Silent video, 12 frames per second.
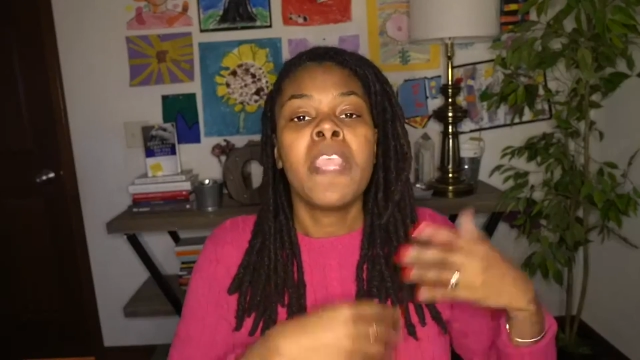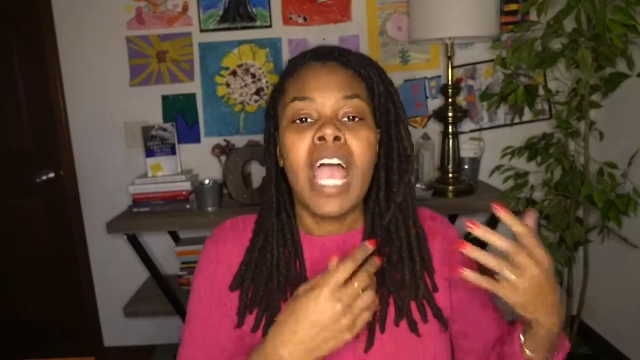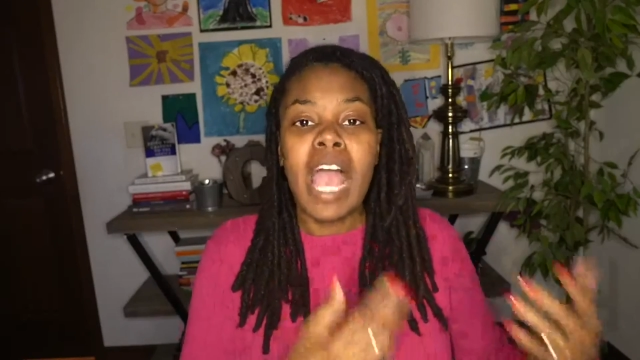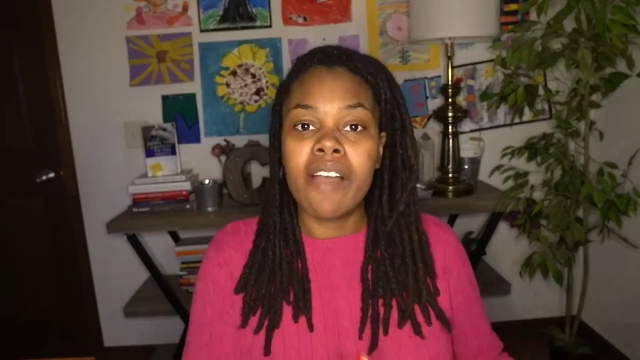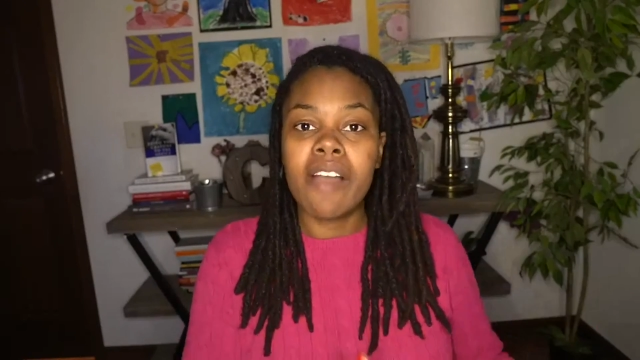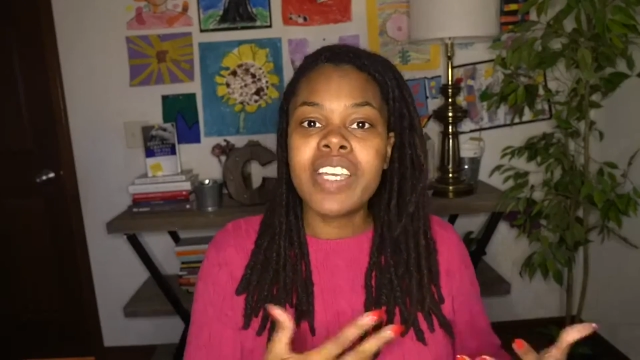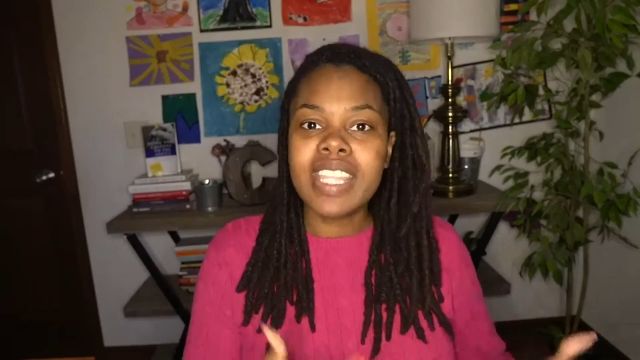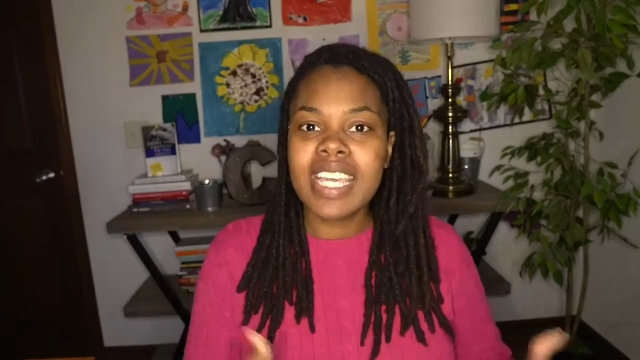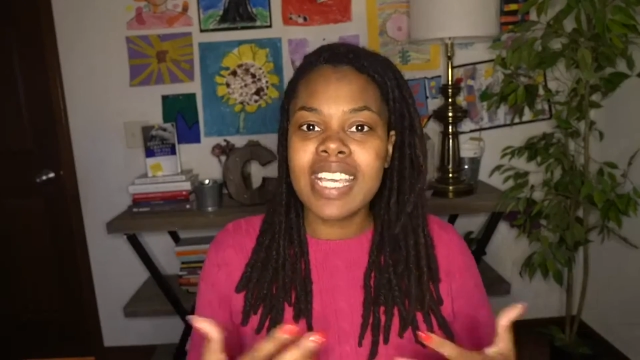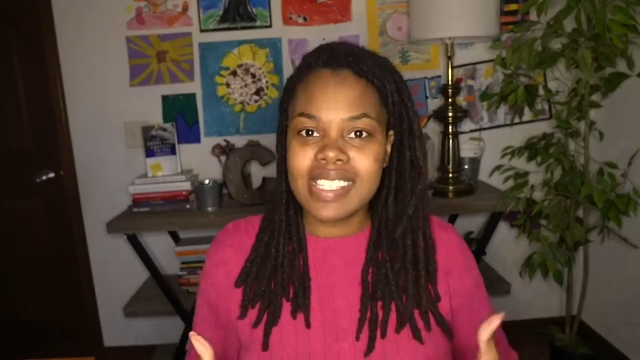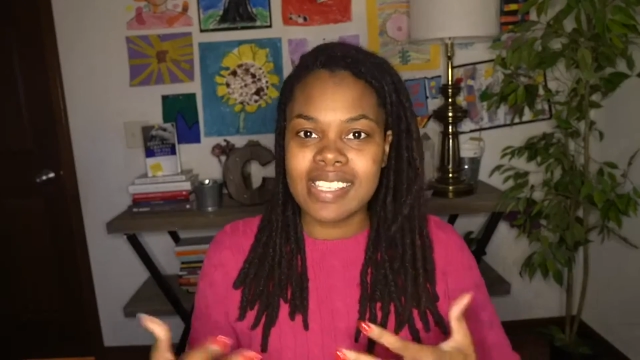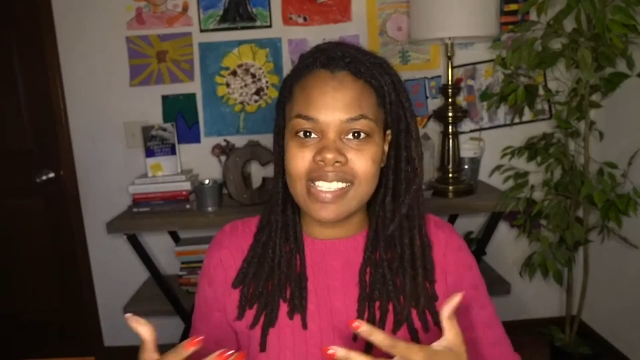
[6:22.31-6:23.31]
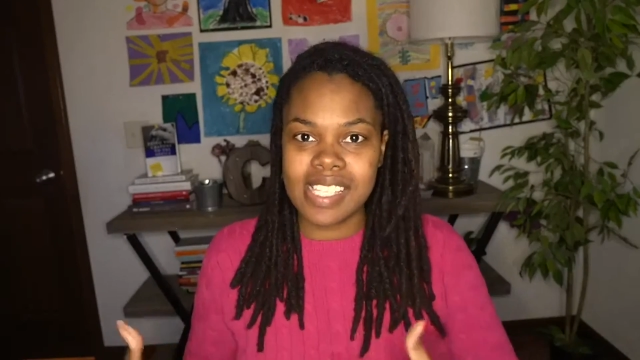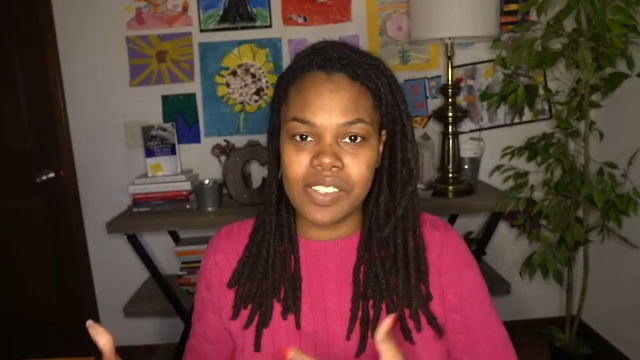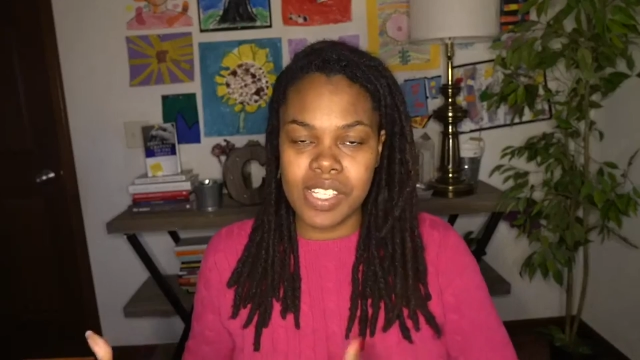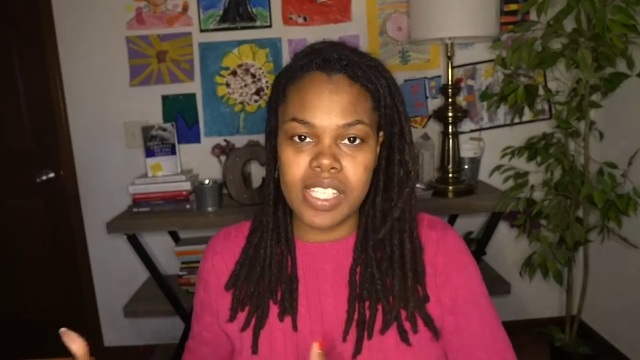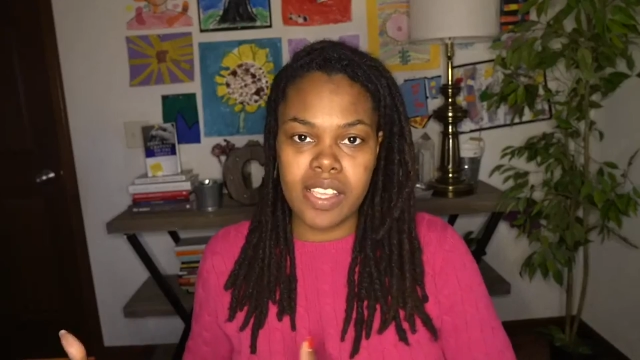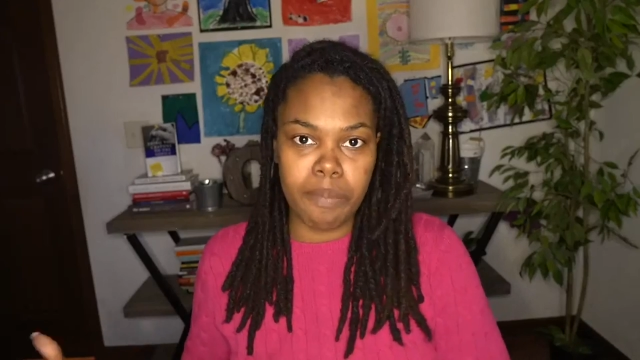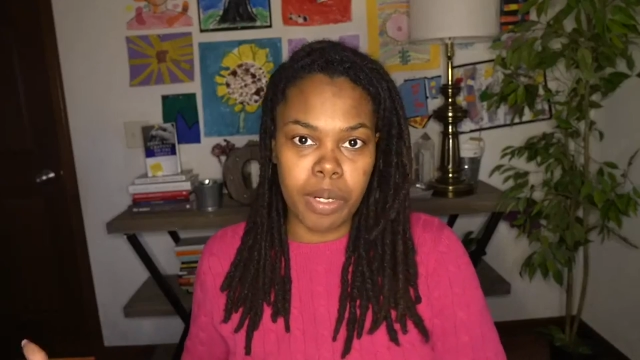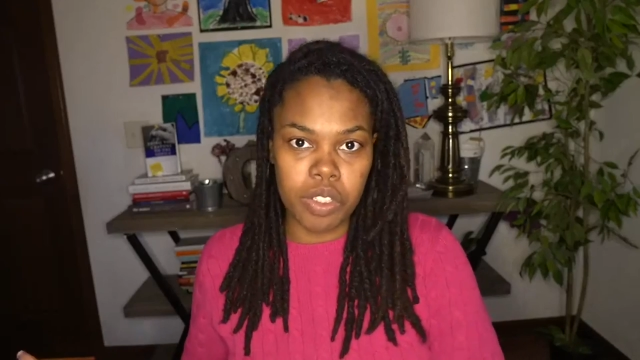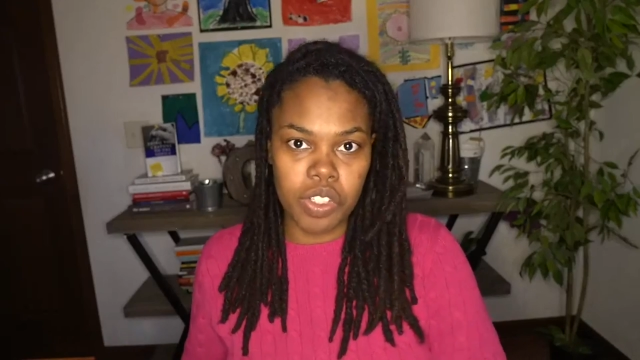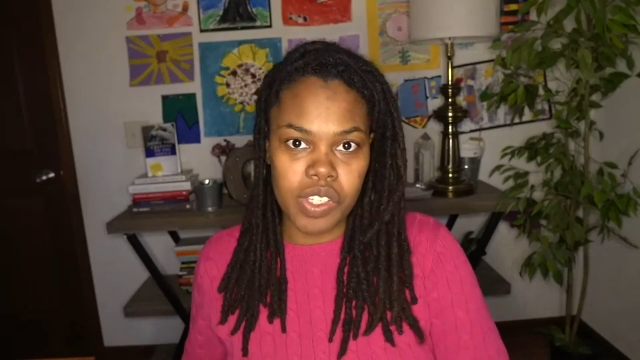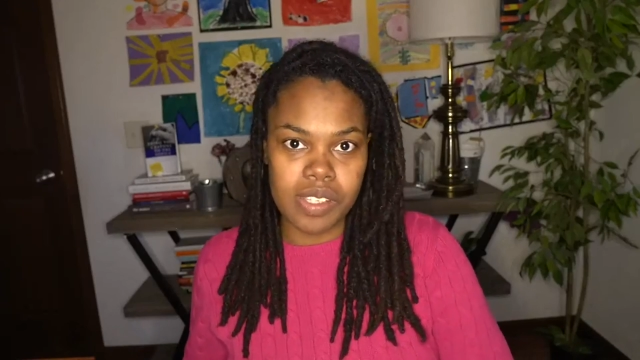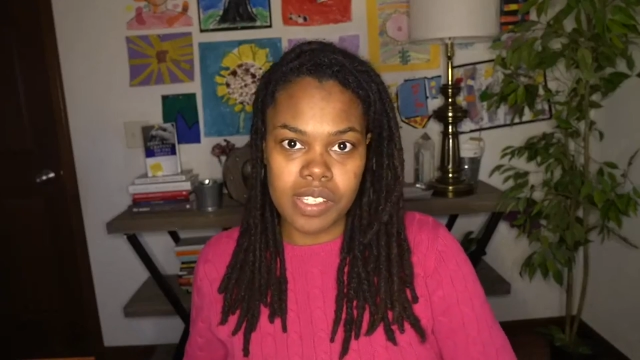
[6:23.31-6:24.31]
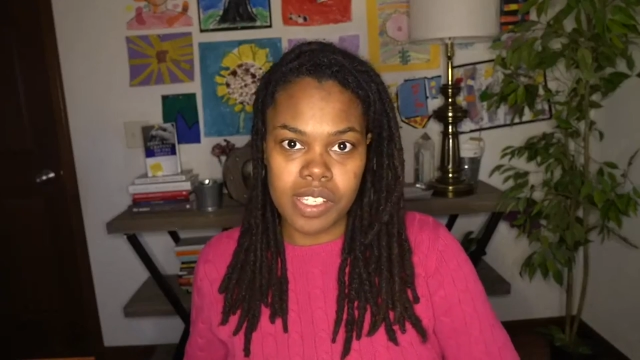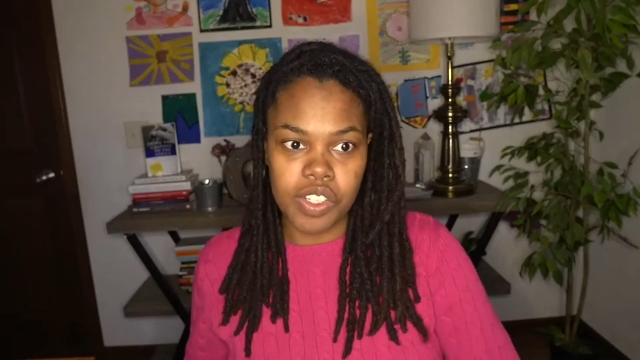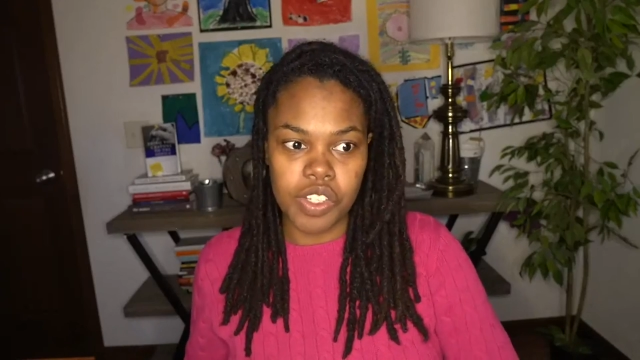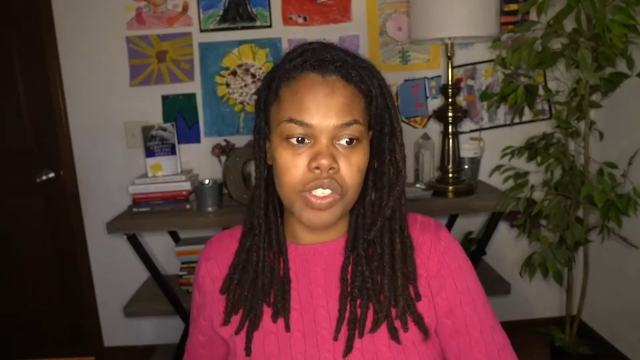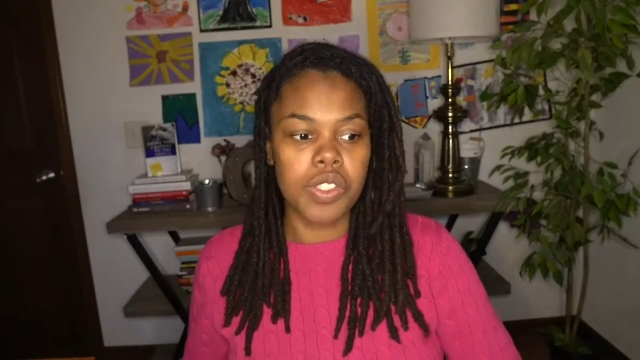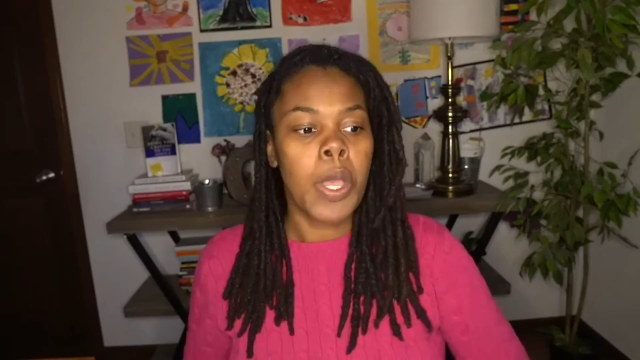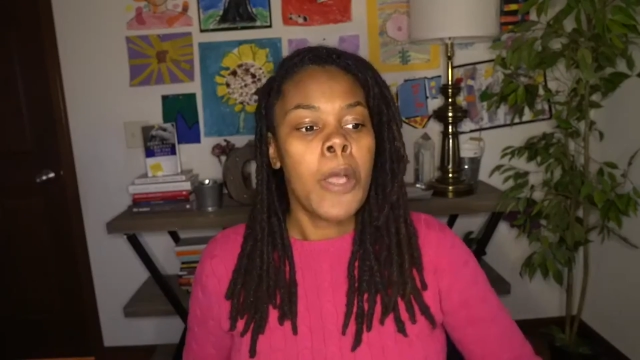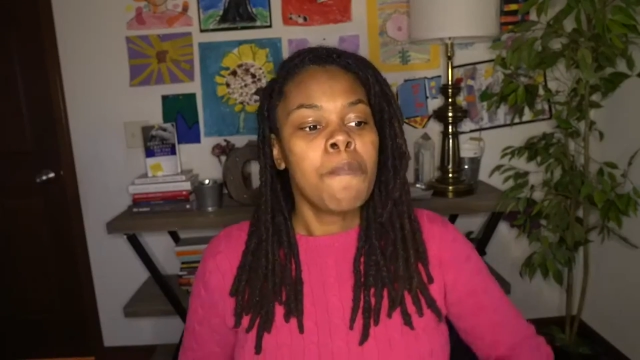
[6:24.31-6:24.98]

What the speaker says: everything is a series of purchase decisions.